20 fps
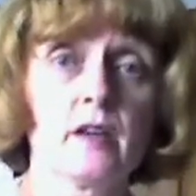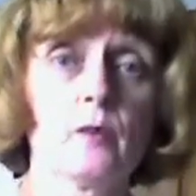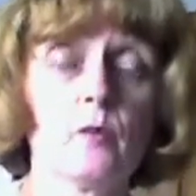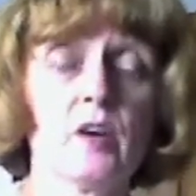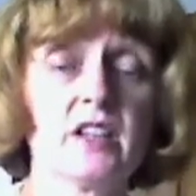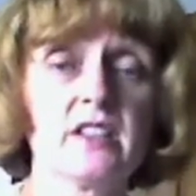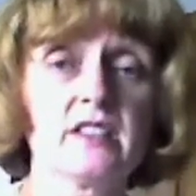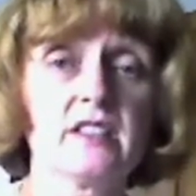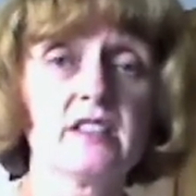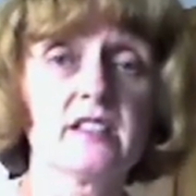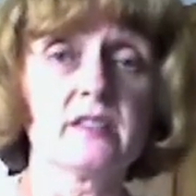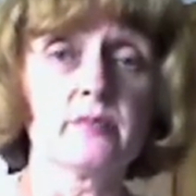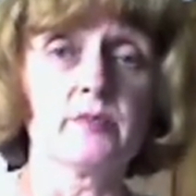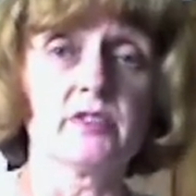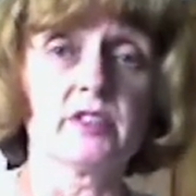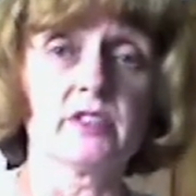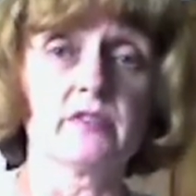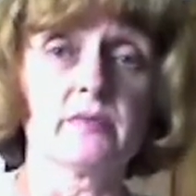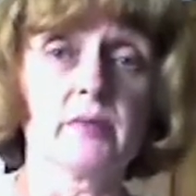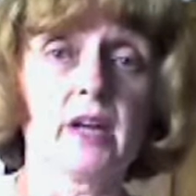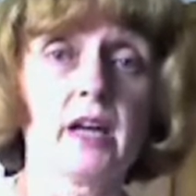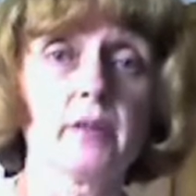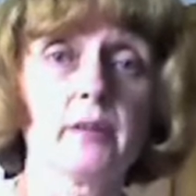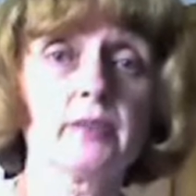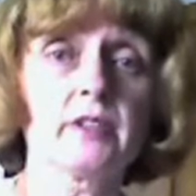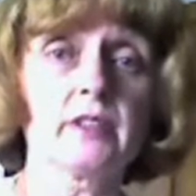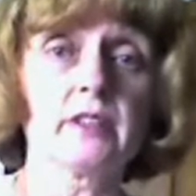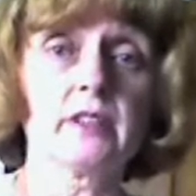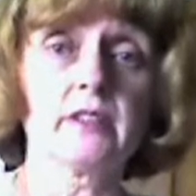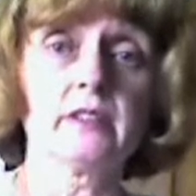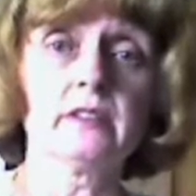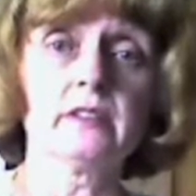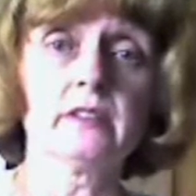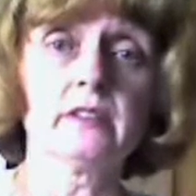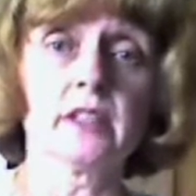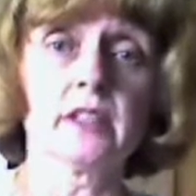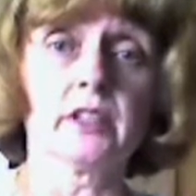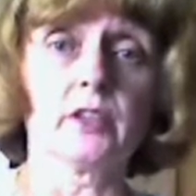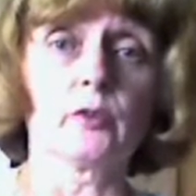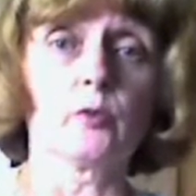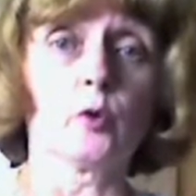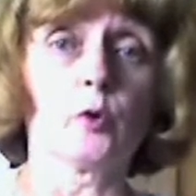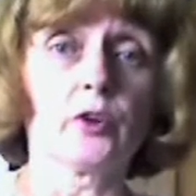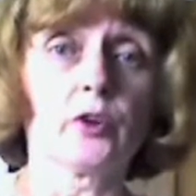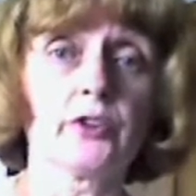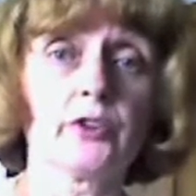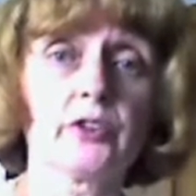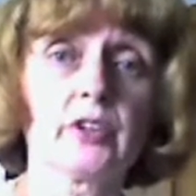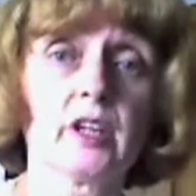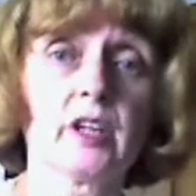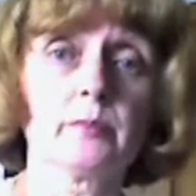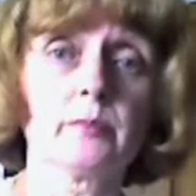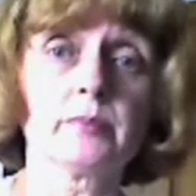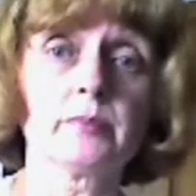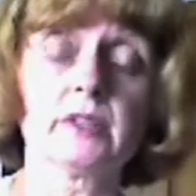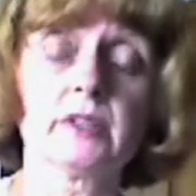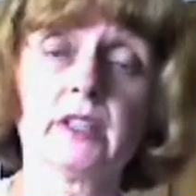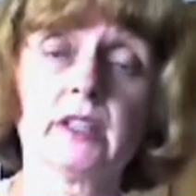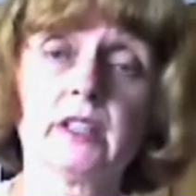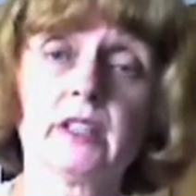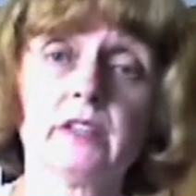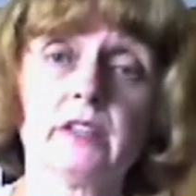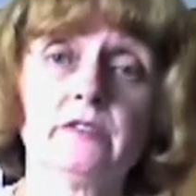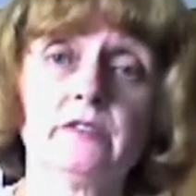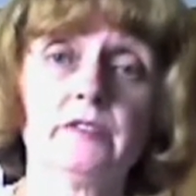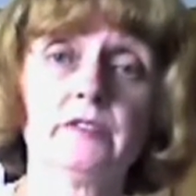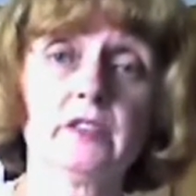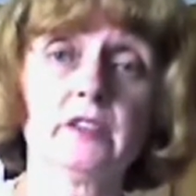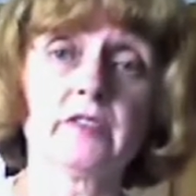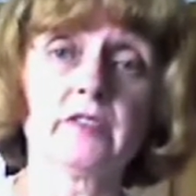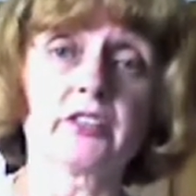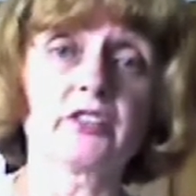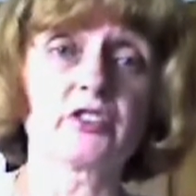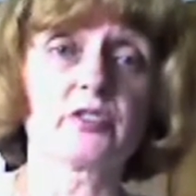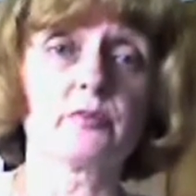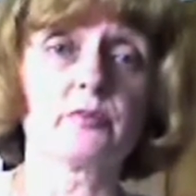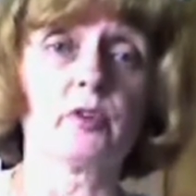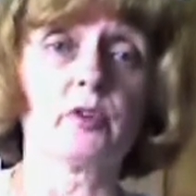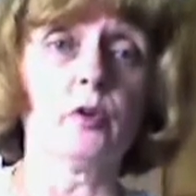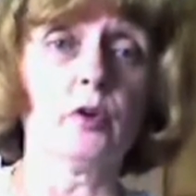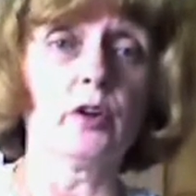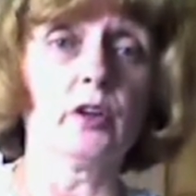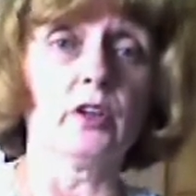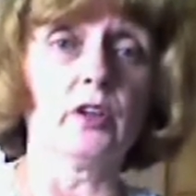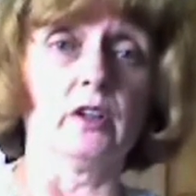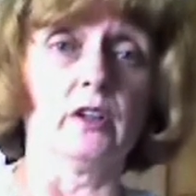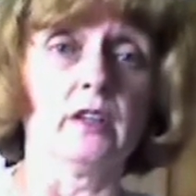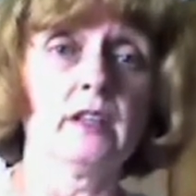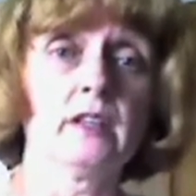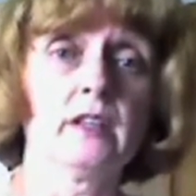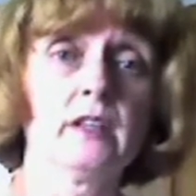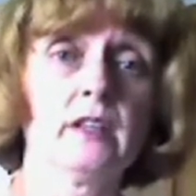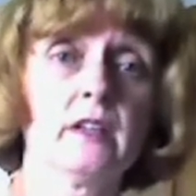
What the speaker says: 1 teaspoon of paprika, and a 1/4 cup of vegetable oil.